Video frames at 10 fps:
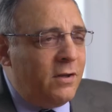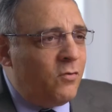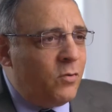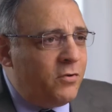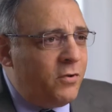
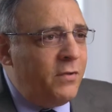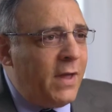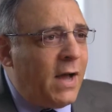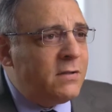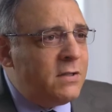This was
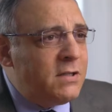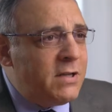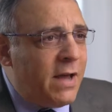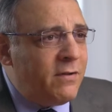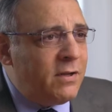
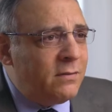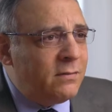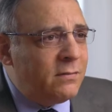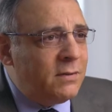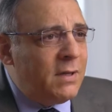2007,
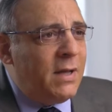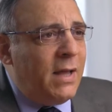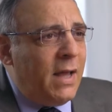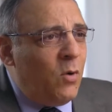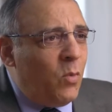
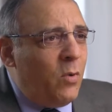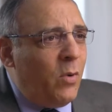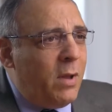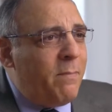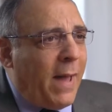and we
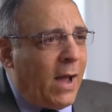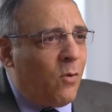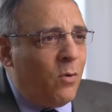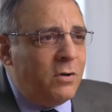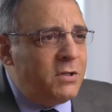went
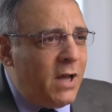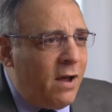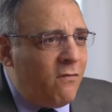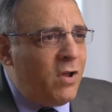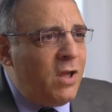backwards.
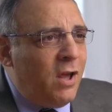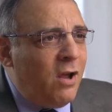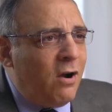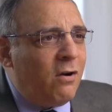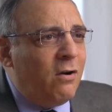Every
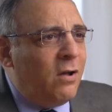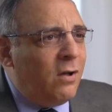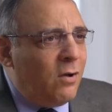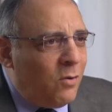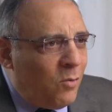year,
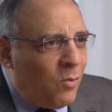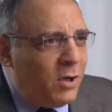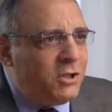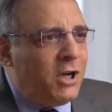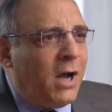
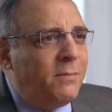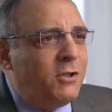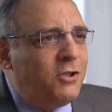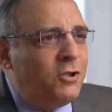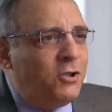what job did